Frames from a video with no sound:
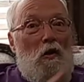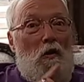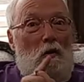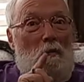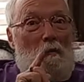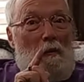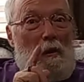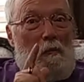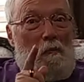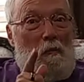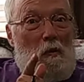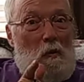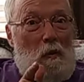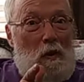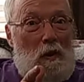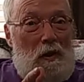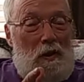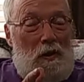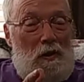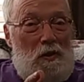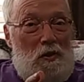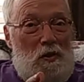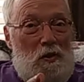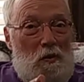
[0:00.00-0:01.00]
You remember
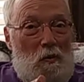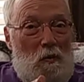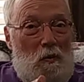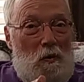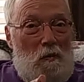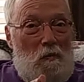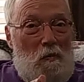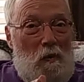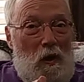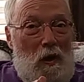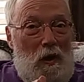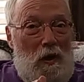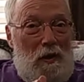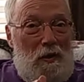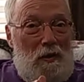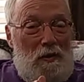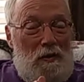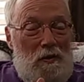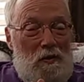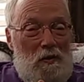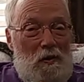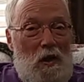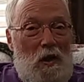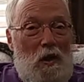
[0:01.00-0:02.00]
what his sword
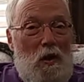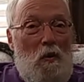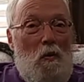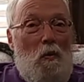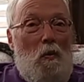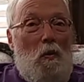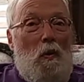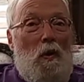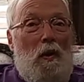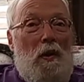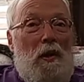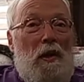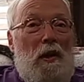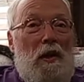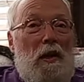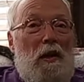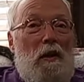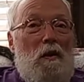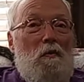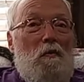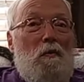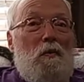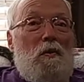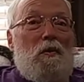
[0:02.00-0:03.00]
was? When
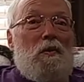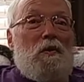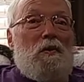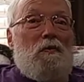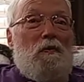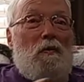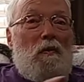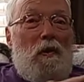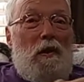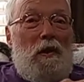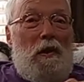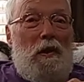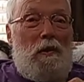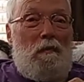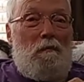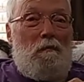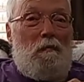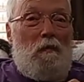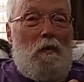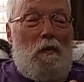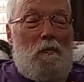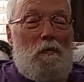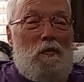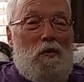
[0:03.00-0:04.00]
he was fleeing
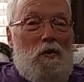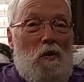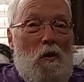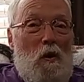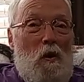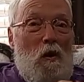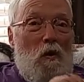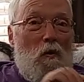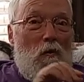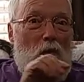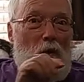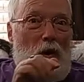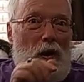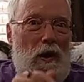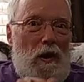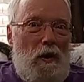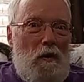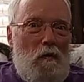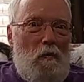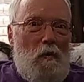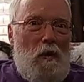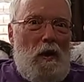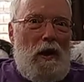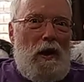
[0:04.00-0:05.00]
from Saul
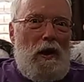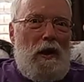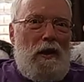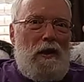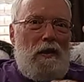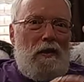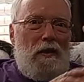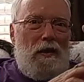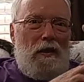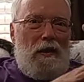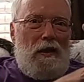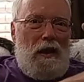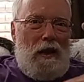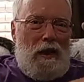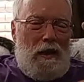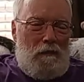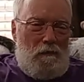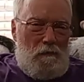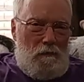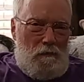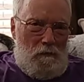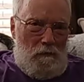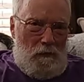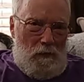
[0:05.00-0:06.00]
right away, he
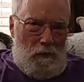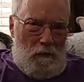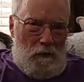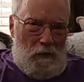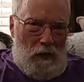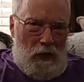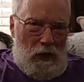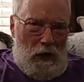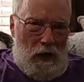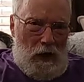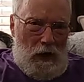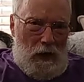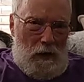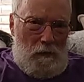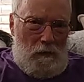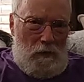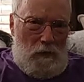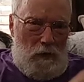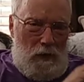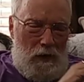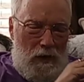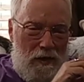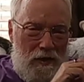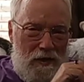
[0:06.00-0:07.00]
got from the high
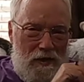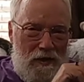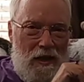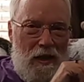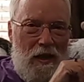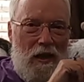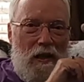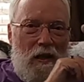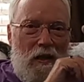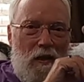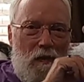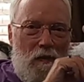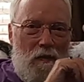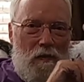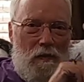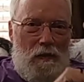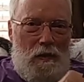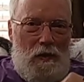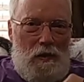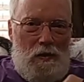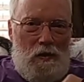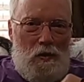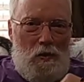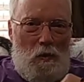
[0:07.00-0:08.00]
priest
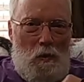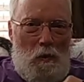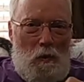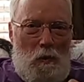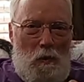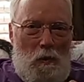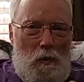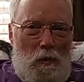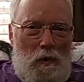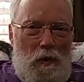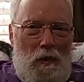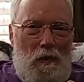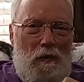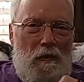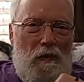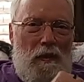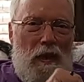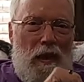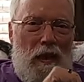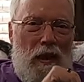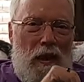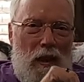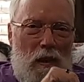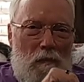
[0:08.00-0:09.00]
the sword
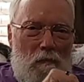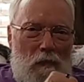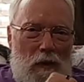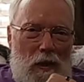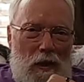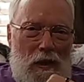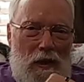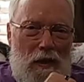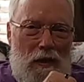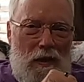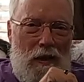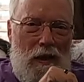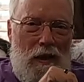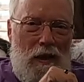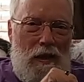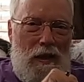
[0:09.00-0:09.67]
that had been